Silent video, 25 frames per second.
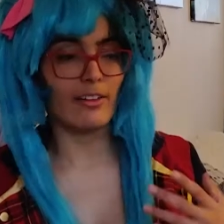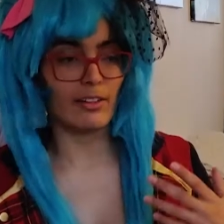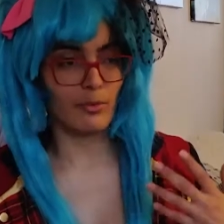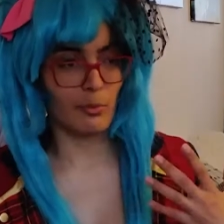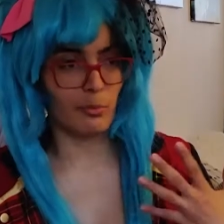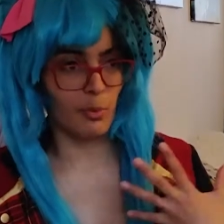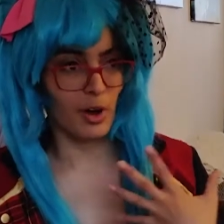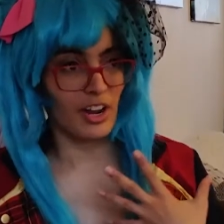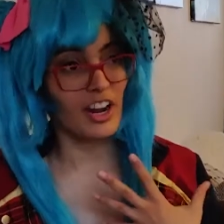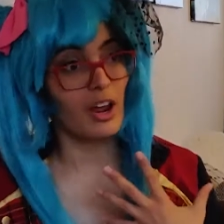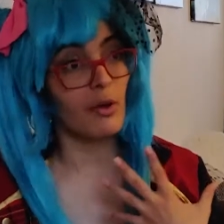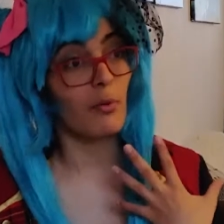
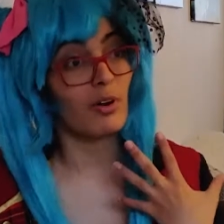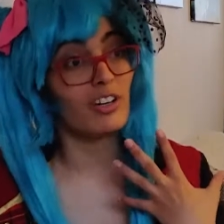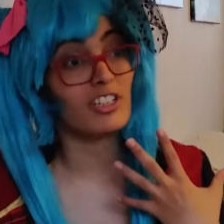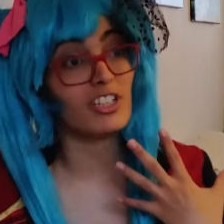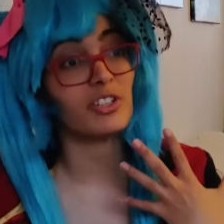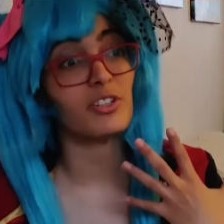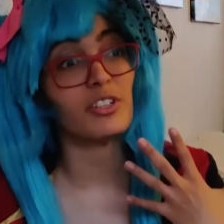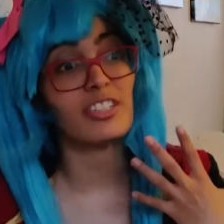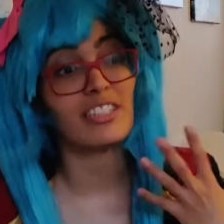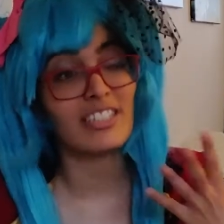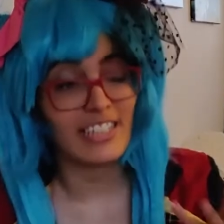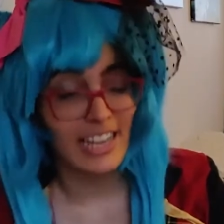What I wanted
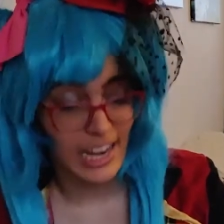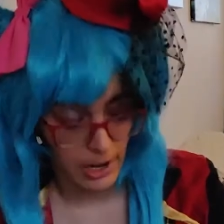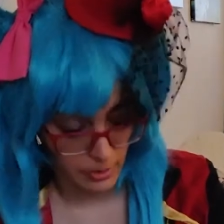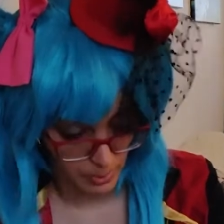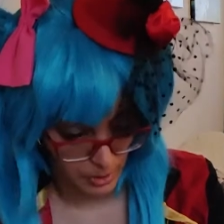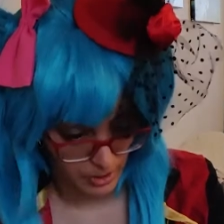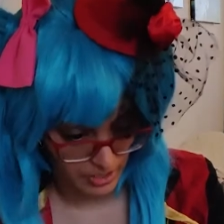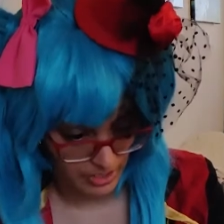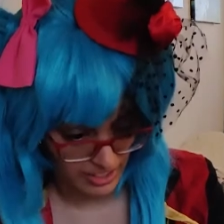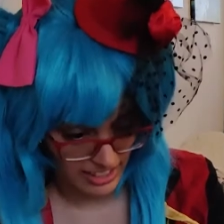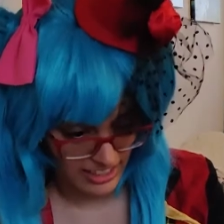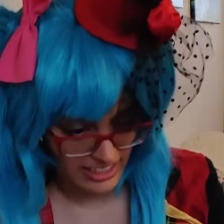to say
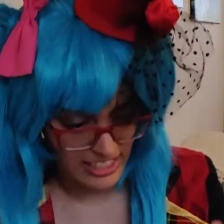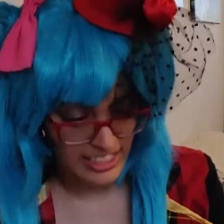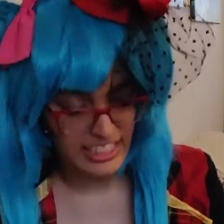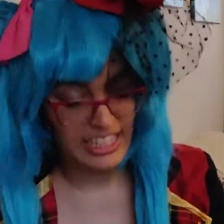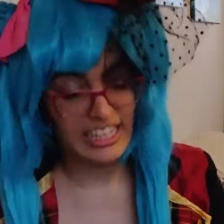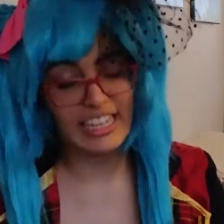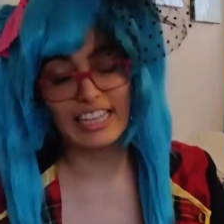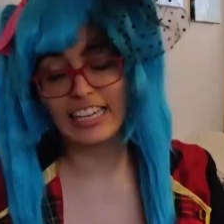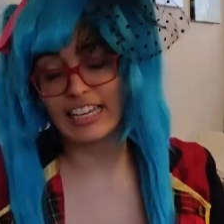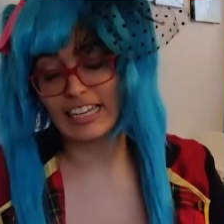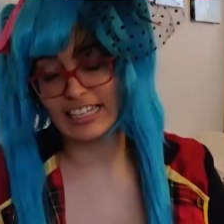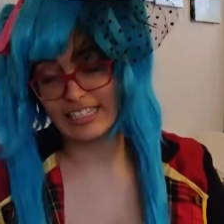with this
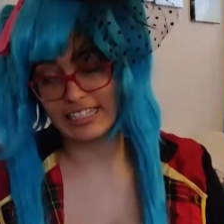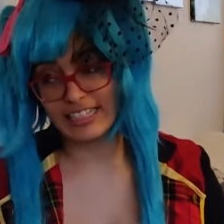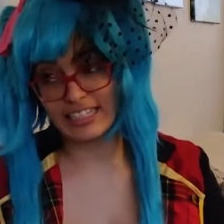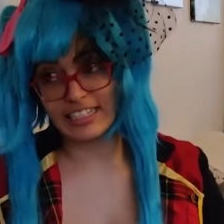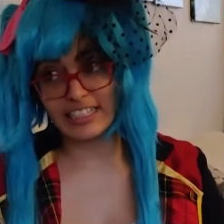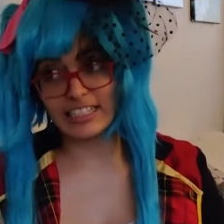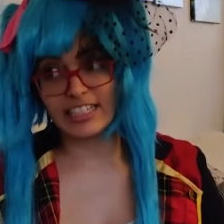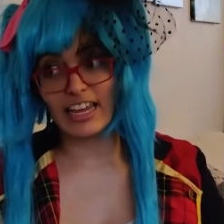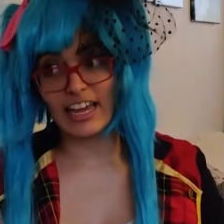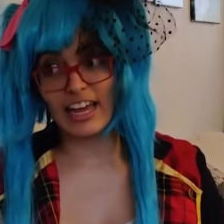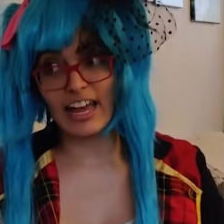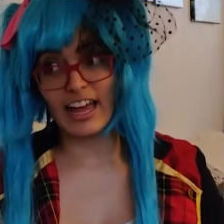
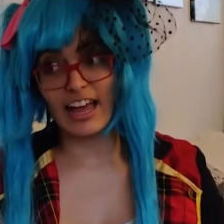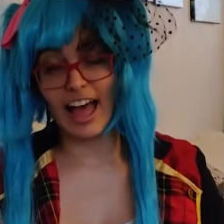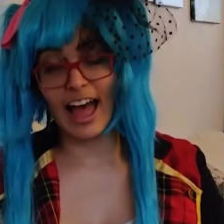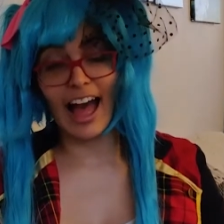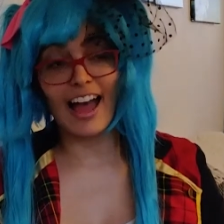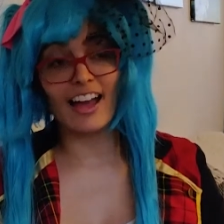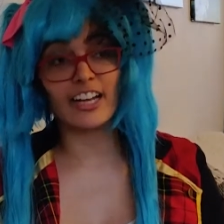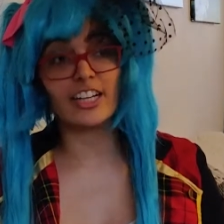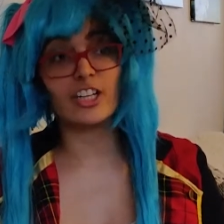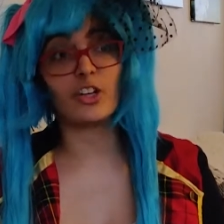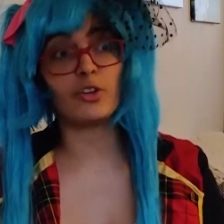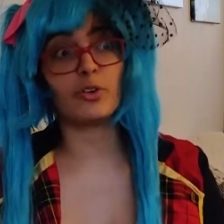is
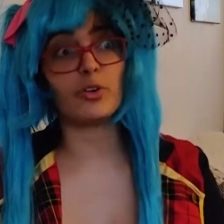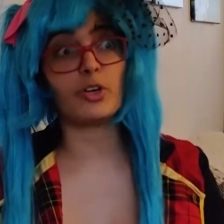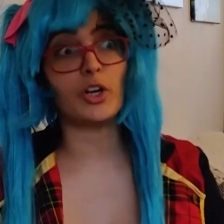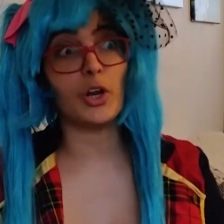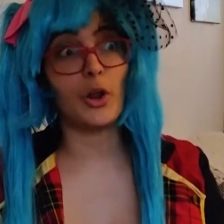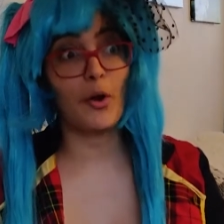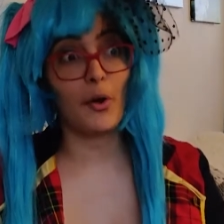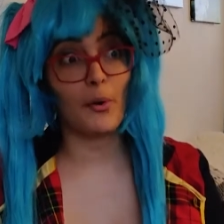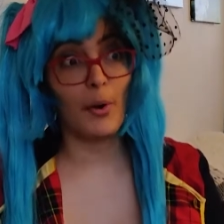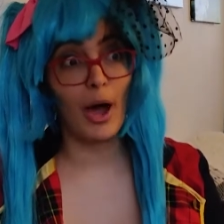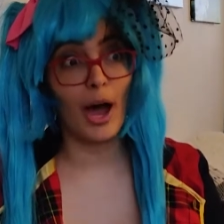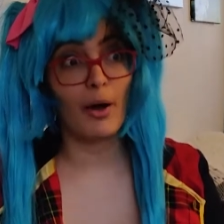I don't
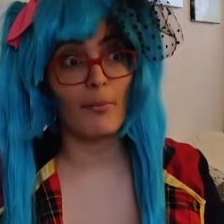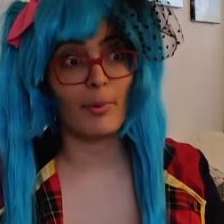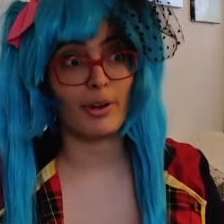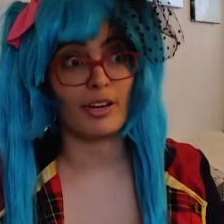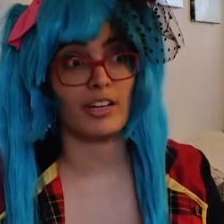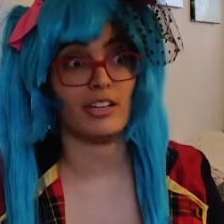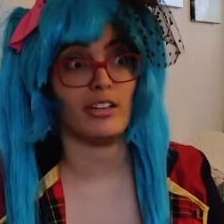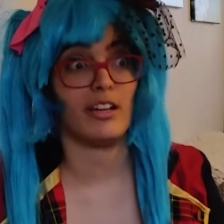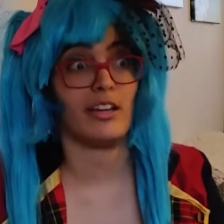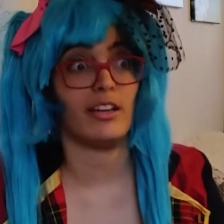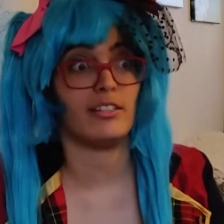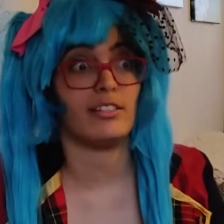know how many
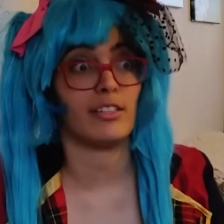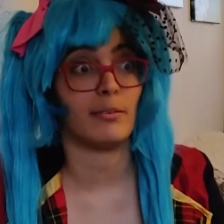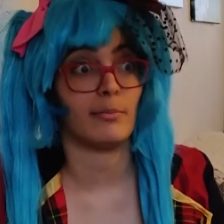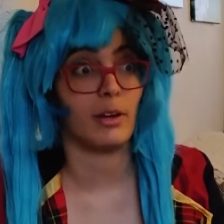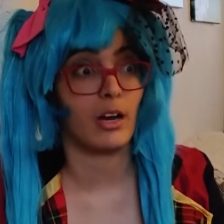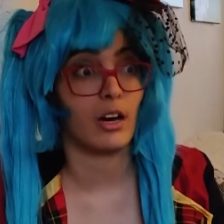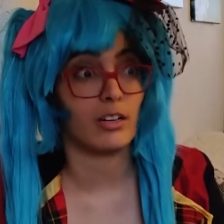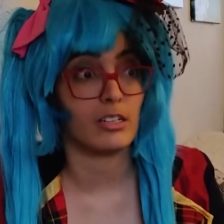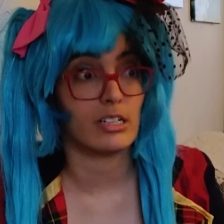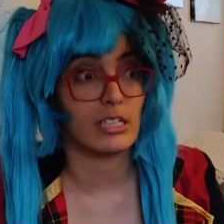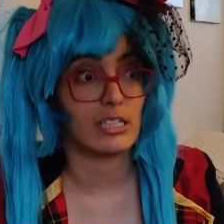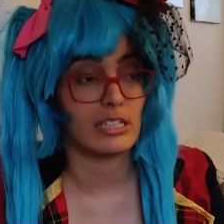nights I'm
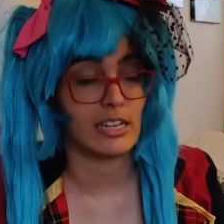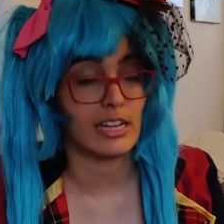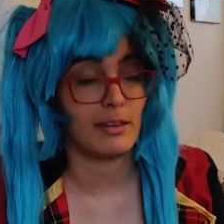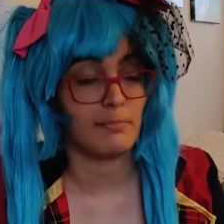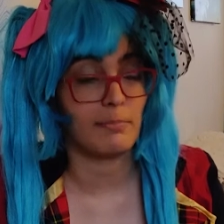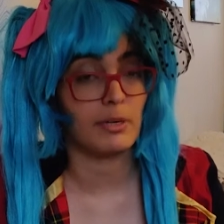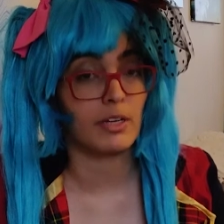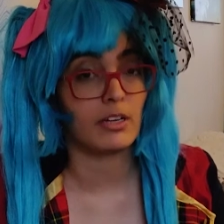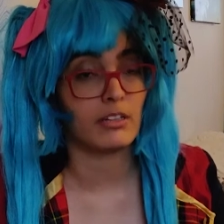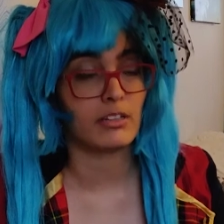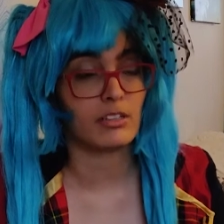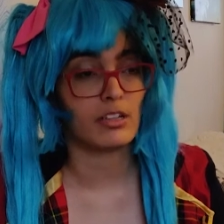gonna stay
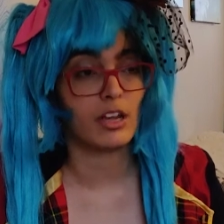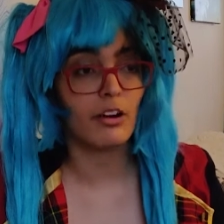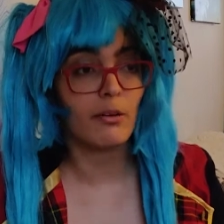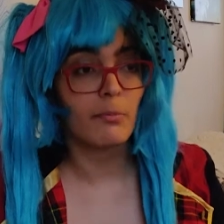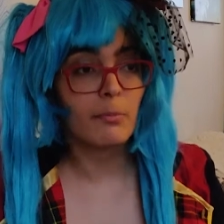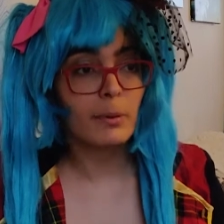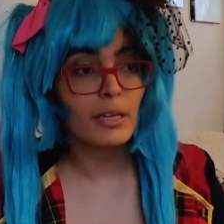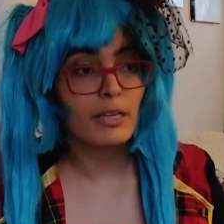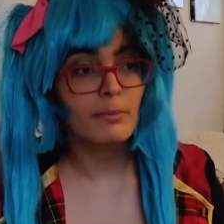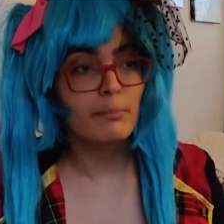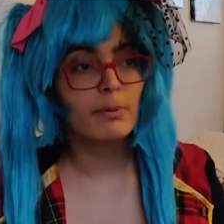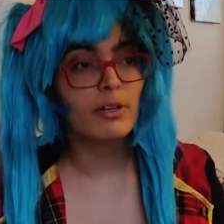because there are
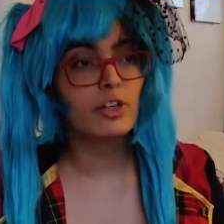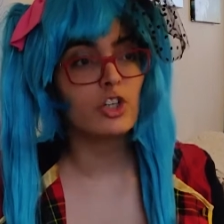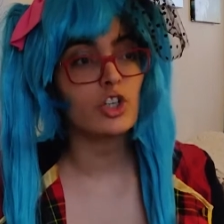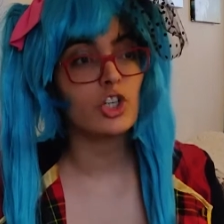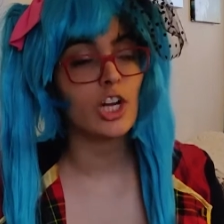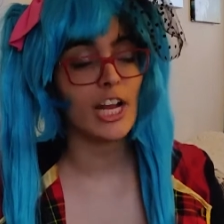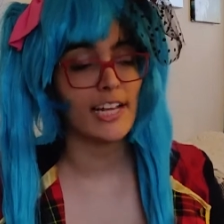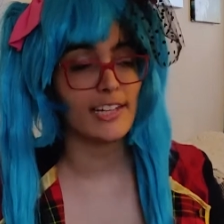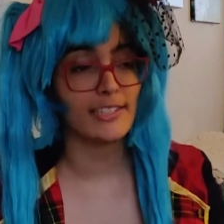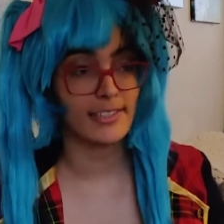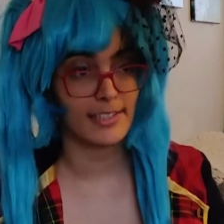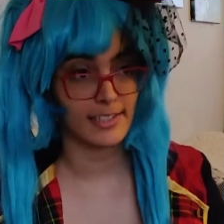people
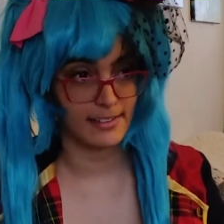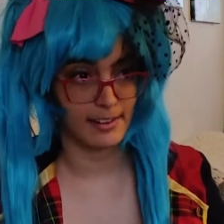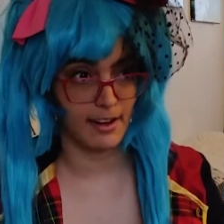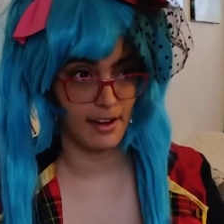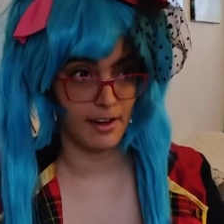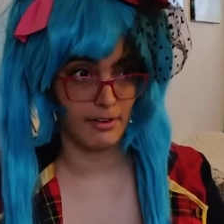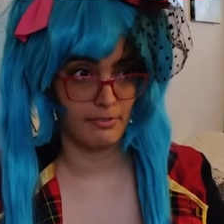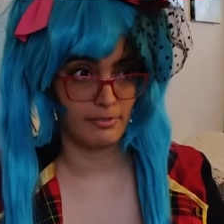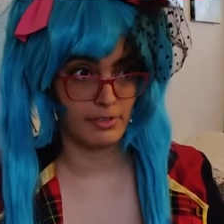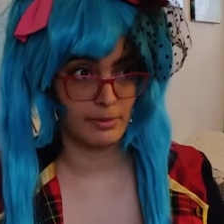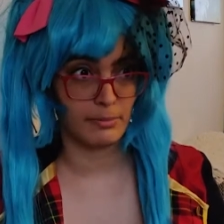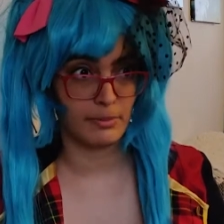chasing
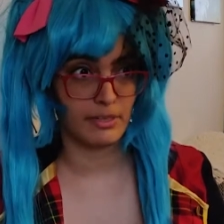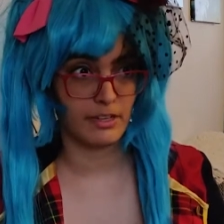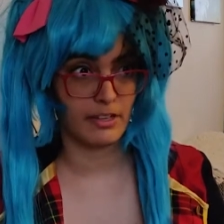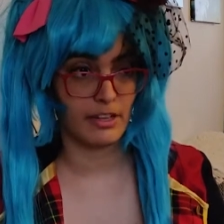after me.